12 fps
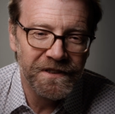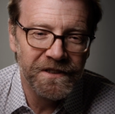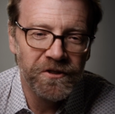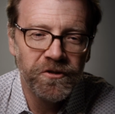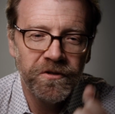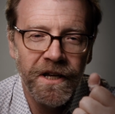
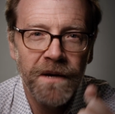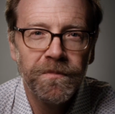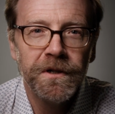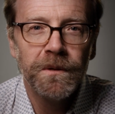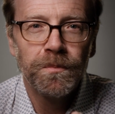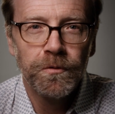a
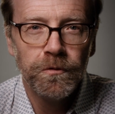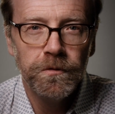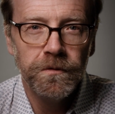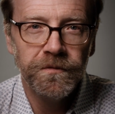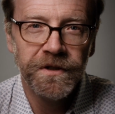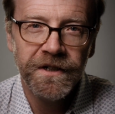stamped and
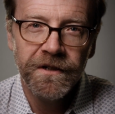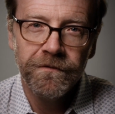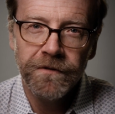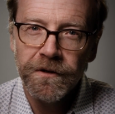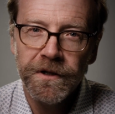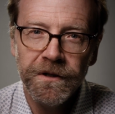approved,
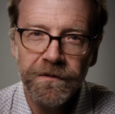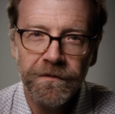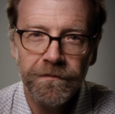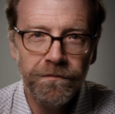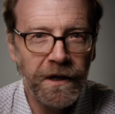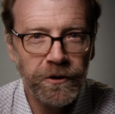very
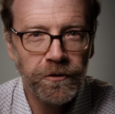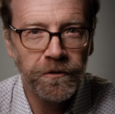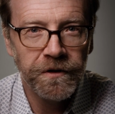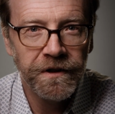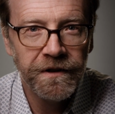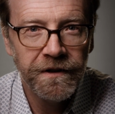
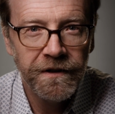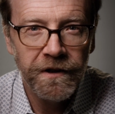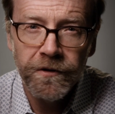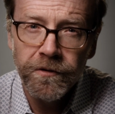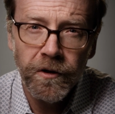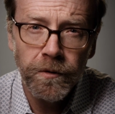measured
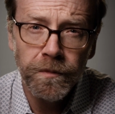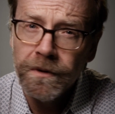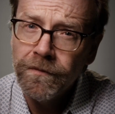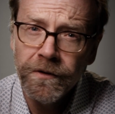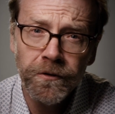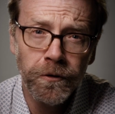assessment
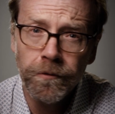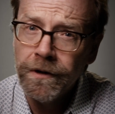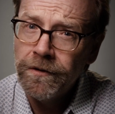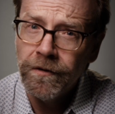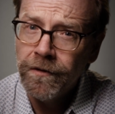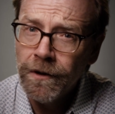of this
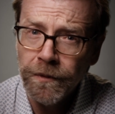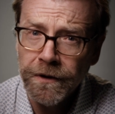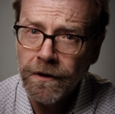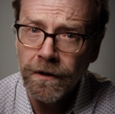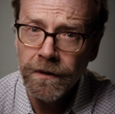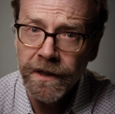crazy thing we
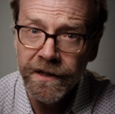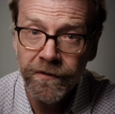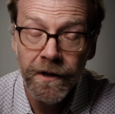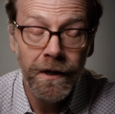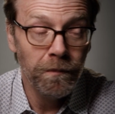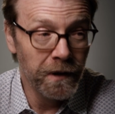call life,
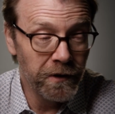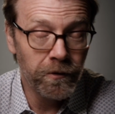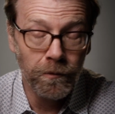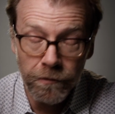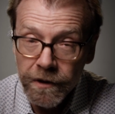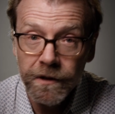but
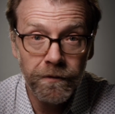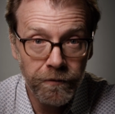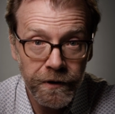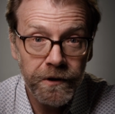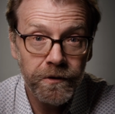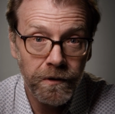it's a really a
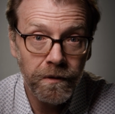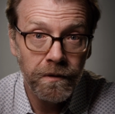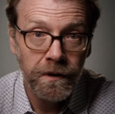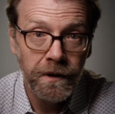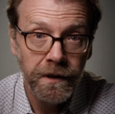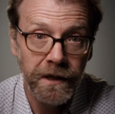freak show.
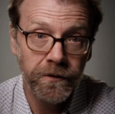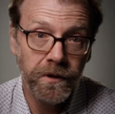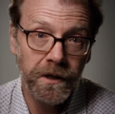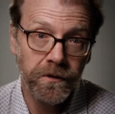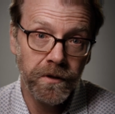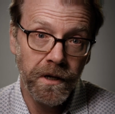It's,
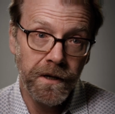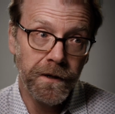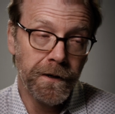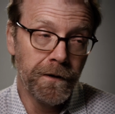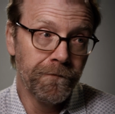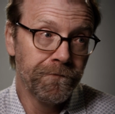it's, a,
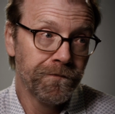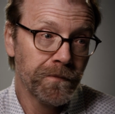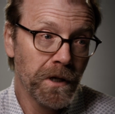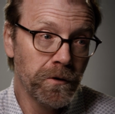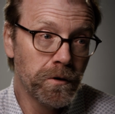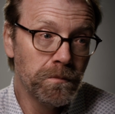um,
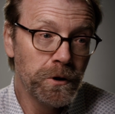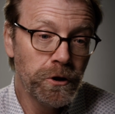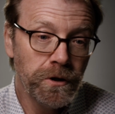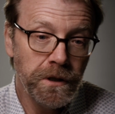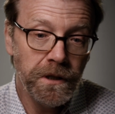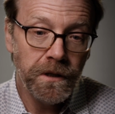it's a
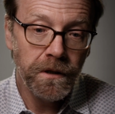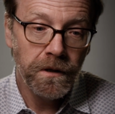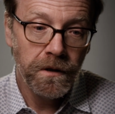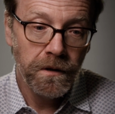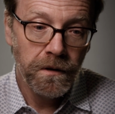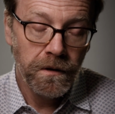
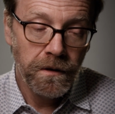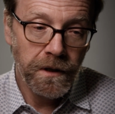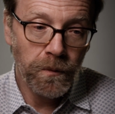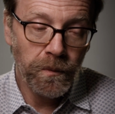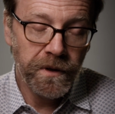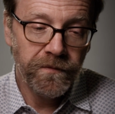machine
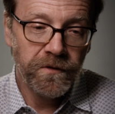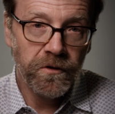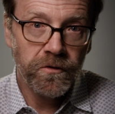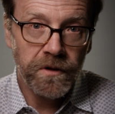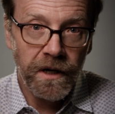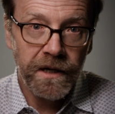that we've
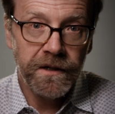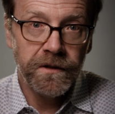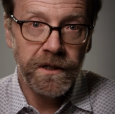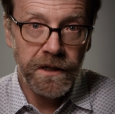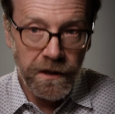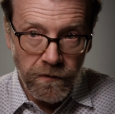designed
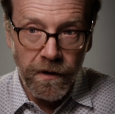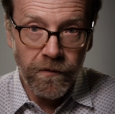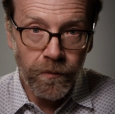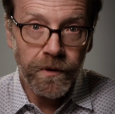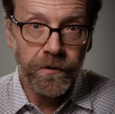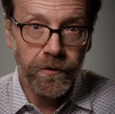to give
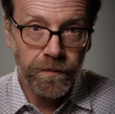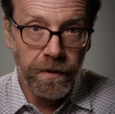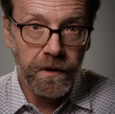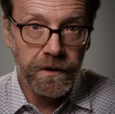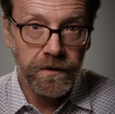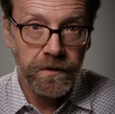off weird
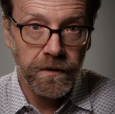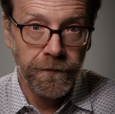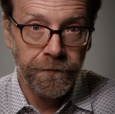sparks,